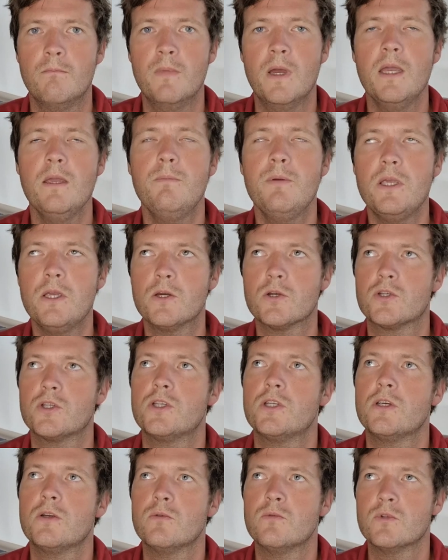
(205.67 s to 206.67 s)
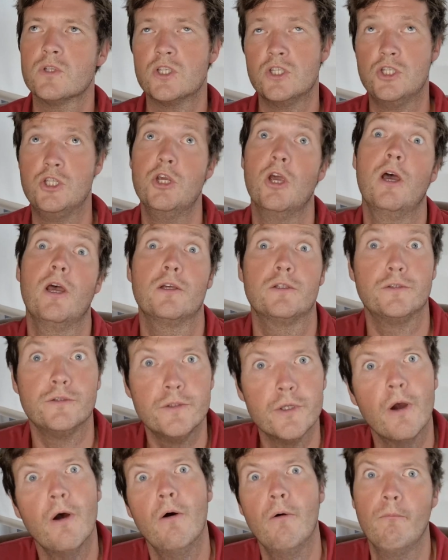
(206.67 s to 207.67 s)
Maybe your students just
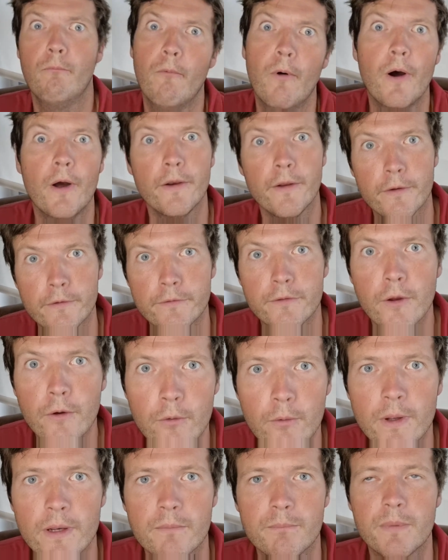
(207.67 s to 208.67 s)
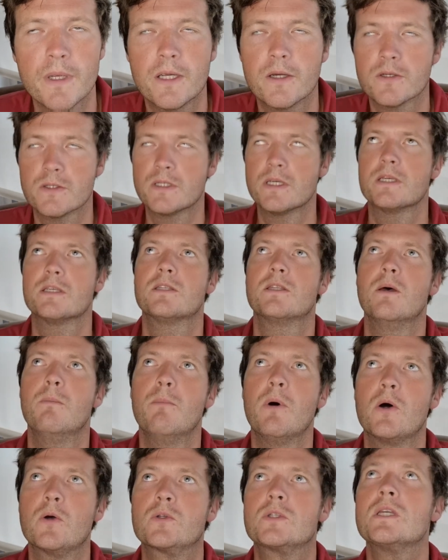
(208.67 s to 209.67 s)
don't want to do it because it's the
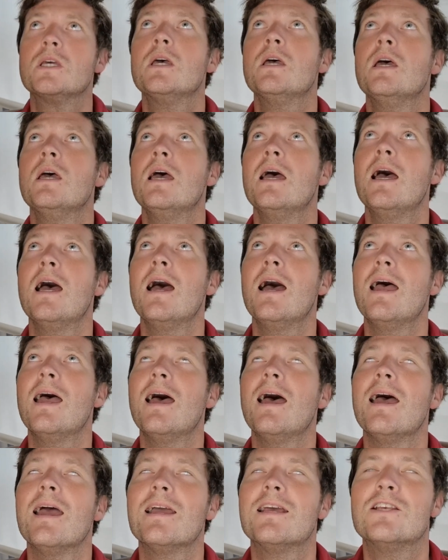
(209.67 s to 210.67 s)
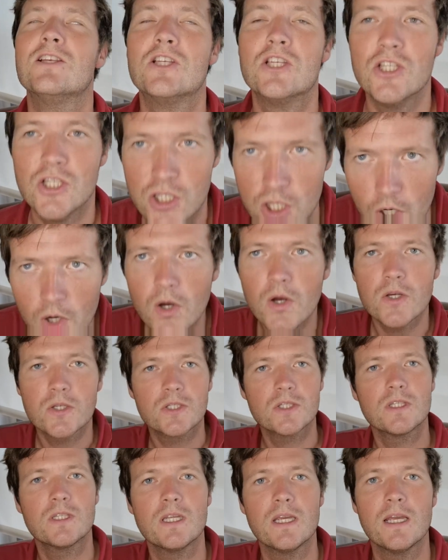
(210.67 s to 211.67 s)
most
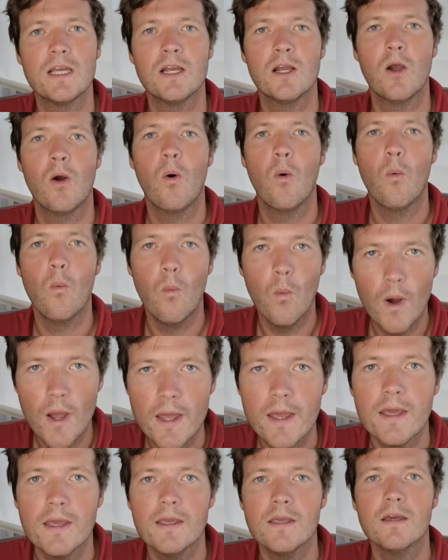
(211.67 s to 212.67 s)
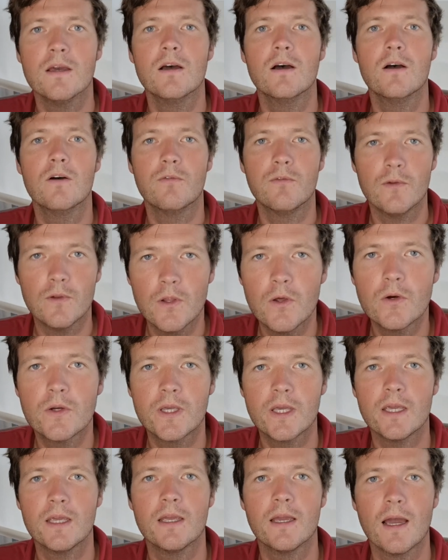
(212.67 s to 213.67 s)
exhausting way of
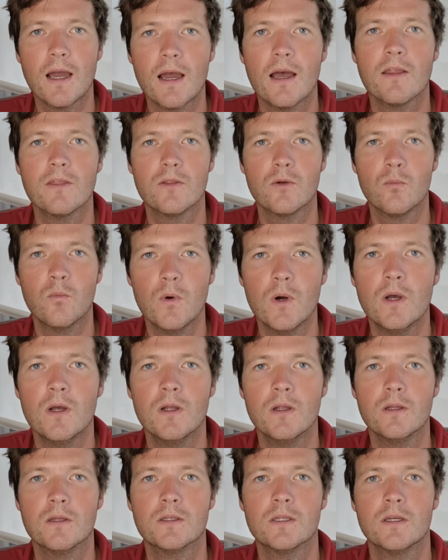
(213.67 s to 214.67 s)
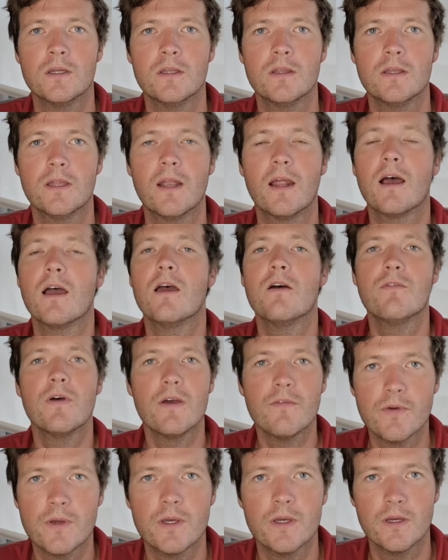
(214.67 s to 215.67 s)
looking at the world that I have
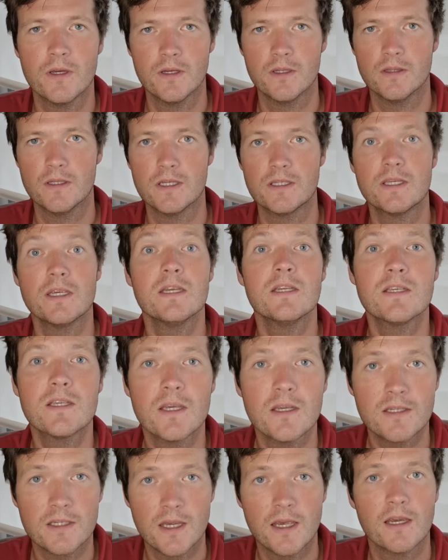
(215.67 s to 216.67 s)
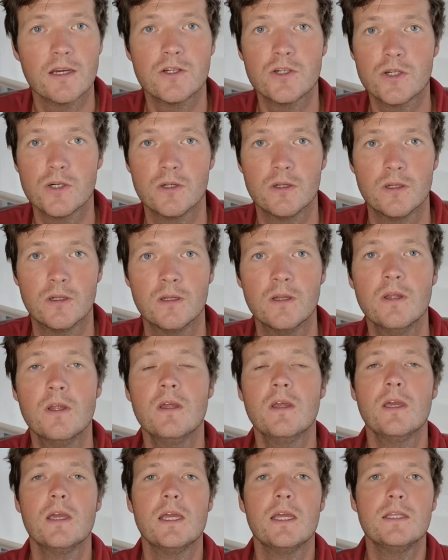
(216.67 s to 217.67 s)
ever heard. This intersectional
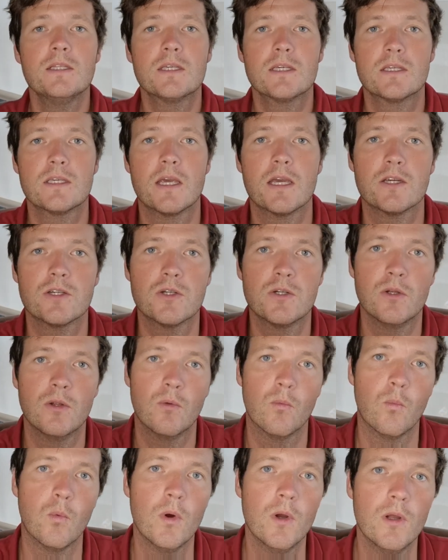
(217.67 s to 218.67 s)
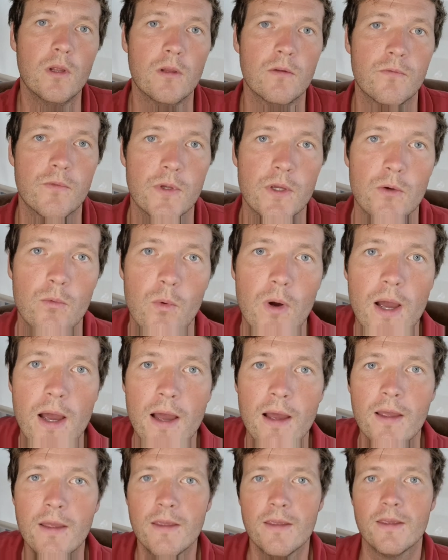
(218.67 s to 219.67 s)
worldview
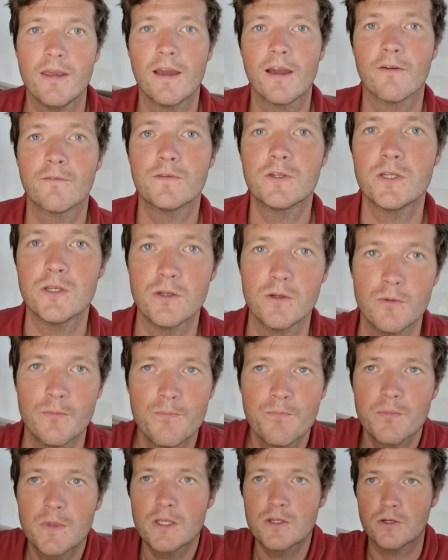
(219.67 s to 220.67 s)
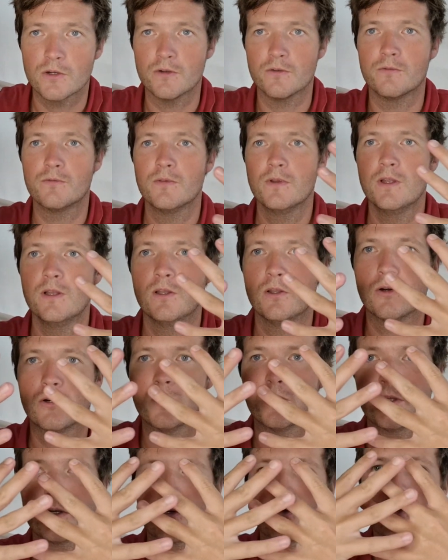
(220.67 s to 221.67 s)
where you have to sort of look
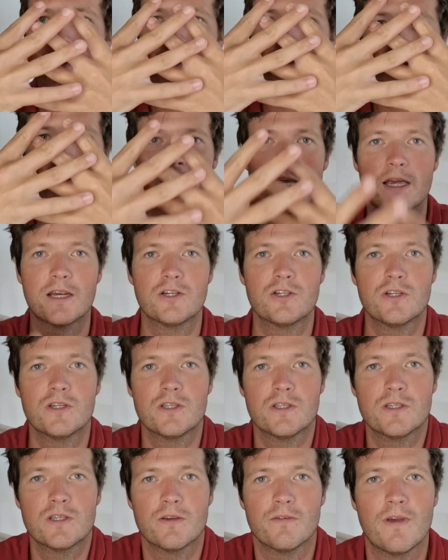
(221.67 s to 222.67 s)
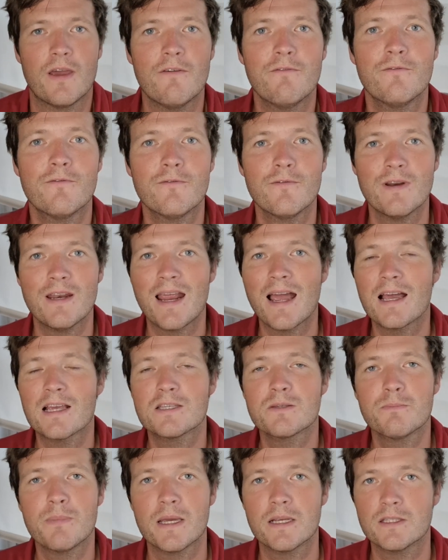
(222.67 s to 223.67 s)
at the cross sections of every
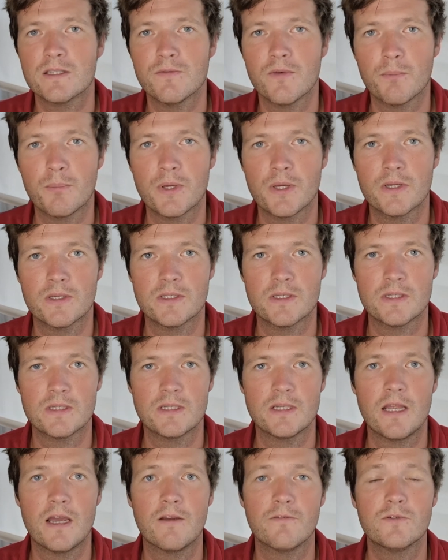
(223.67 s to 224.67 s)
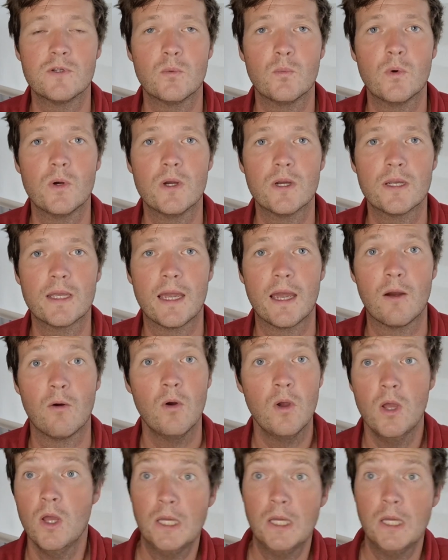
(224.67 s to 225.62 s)
aspect of a person's life to work out